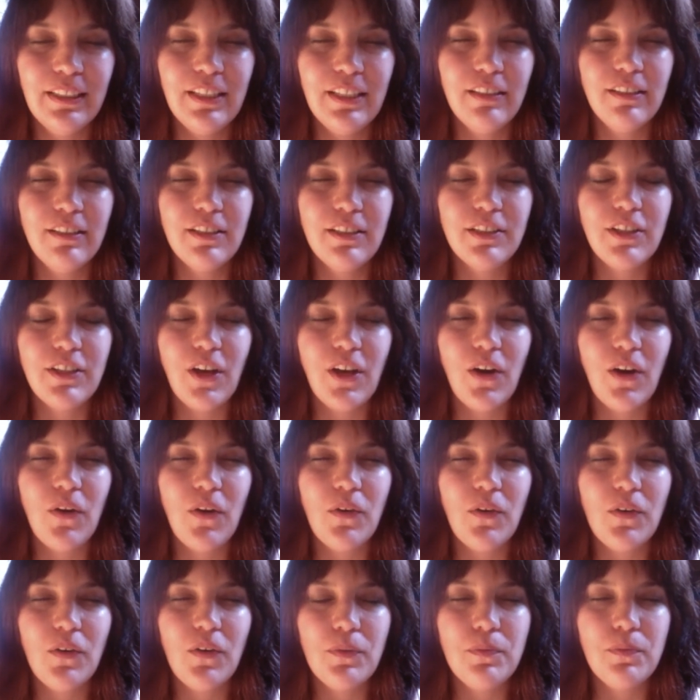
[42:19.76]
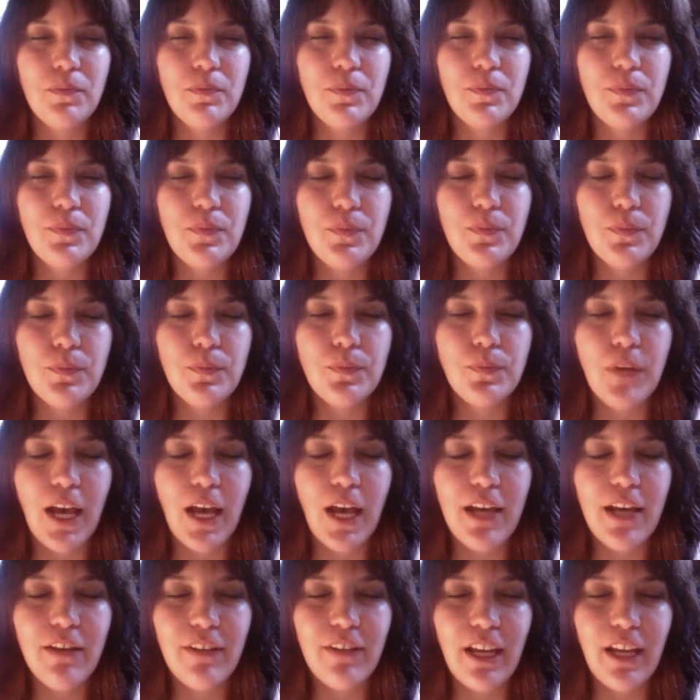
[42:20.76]
So,
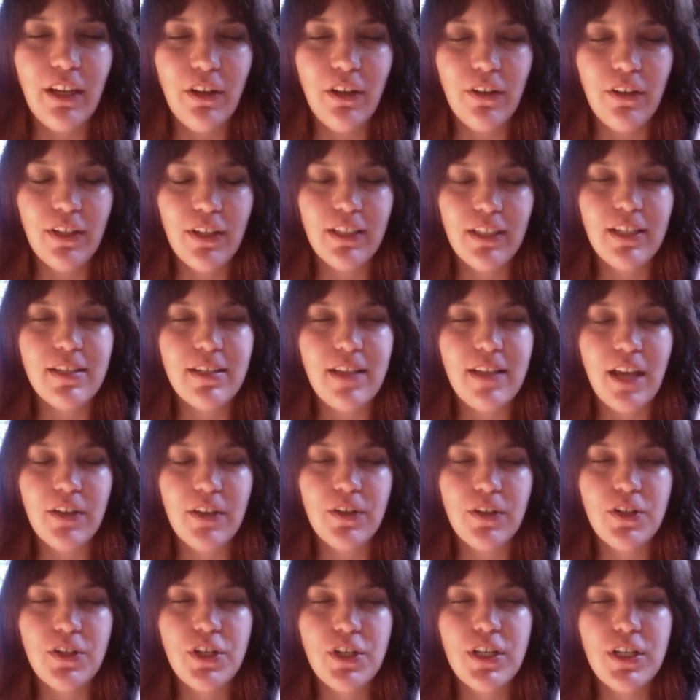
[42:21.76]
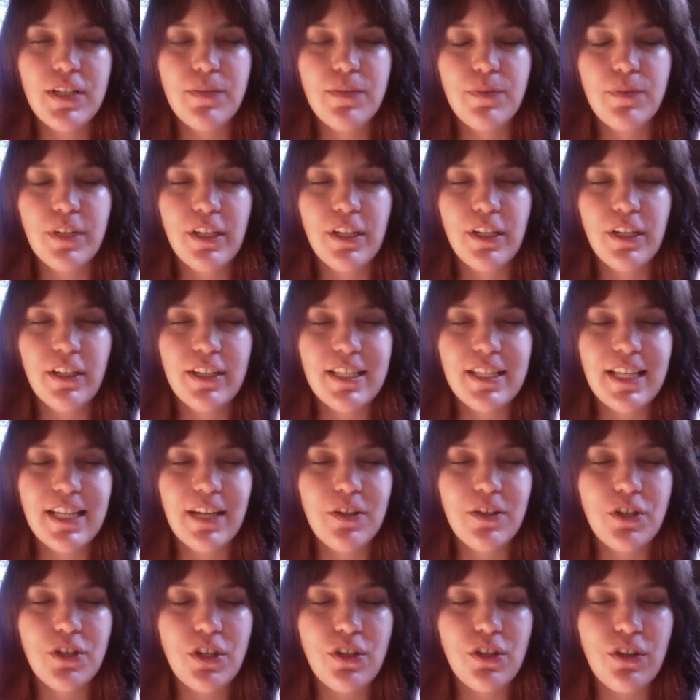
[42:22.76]
kind of anchoring these energies, bring your
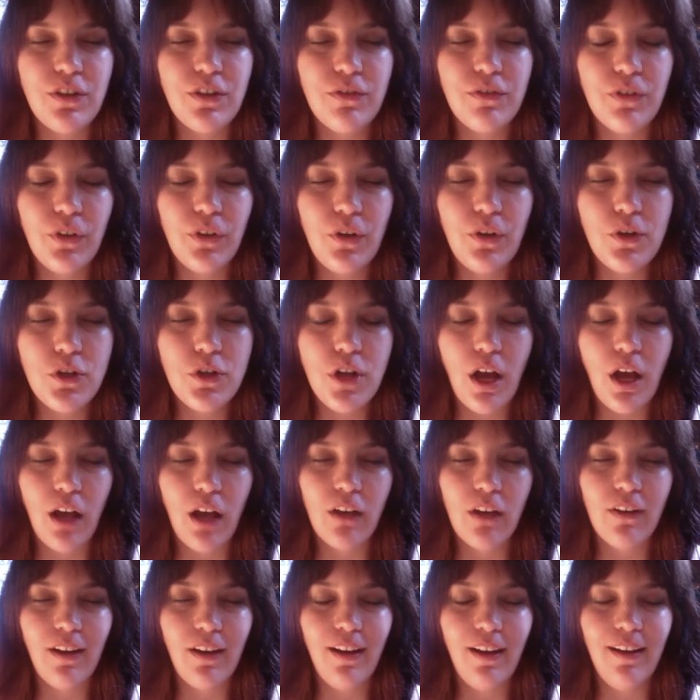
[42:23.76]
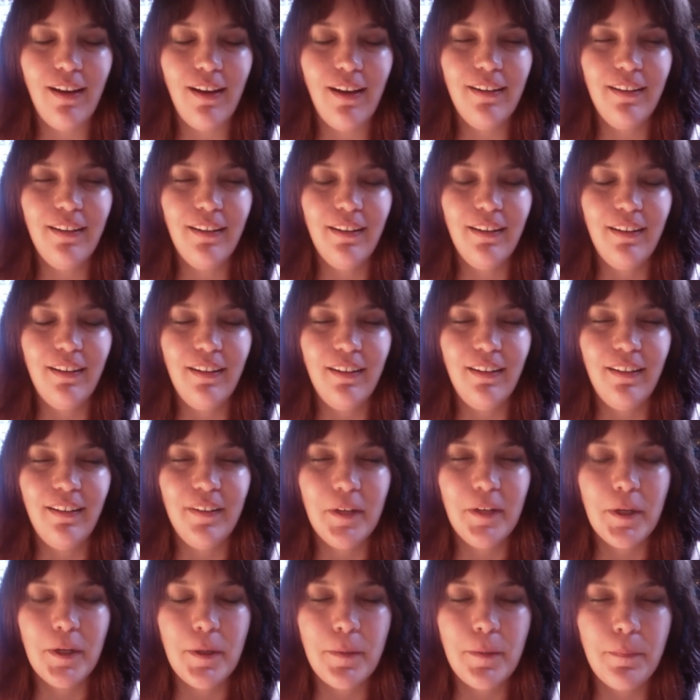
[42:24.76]
attention to the first chakra
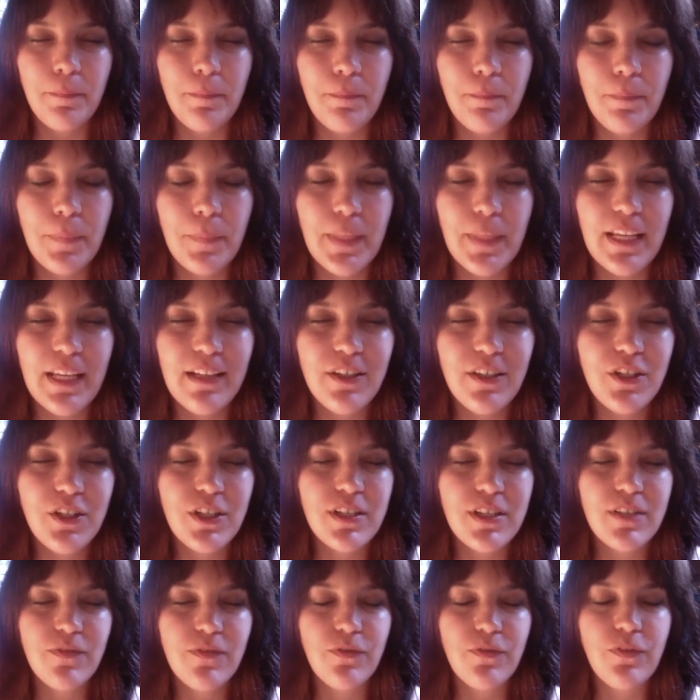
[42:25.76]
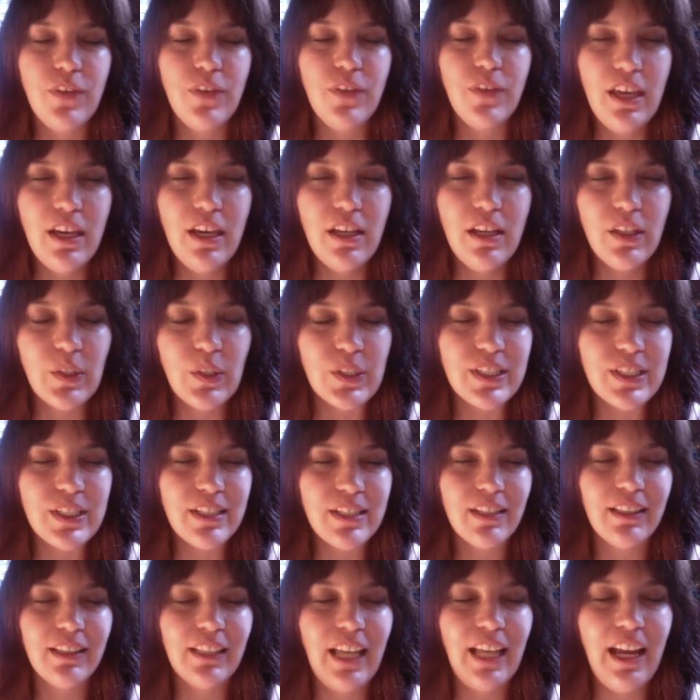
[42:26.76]
and just feel or
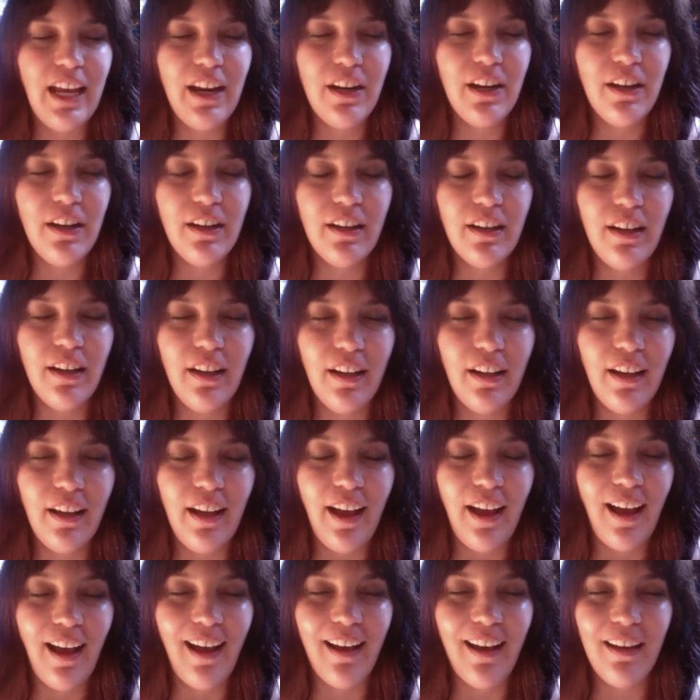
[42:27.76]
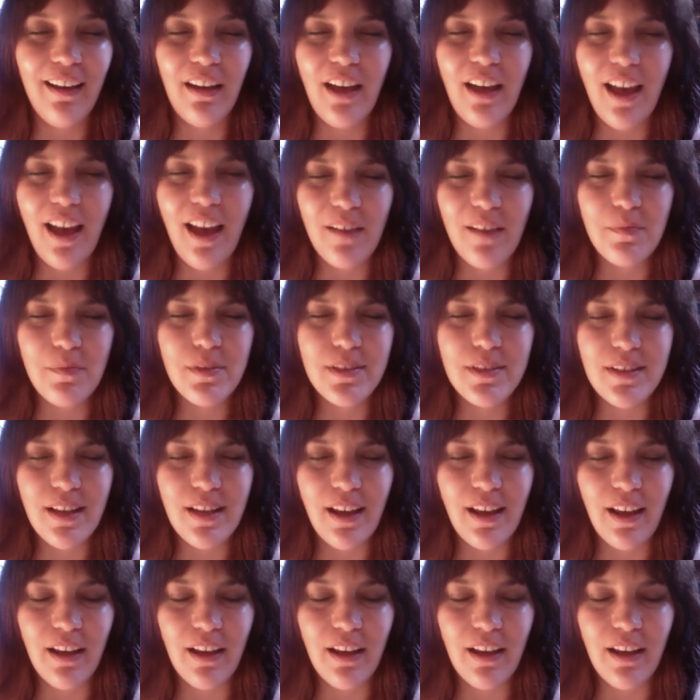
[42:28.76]
declare, I am safe.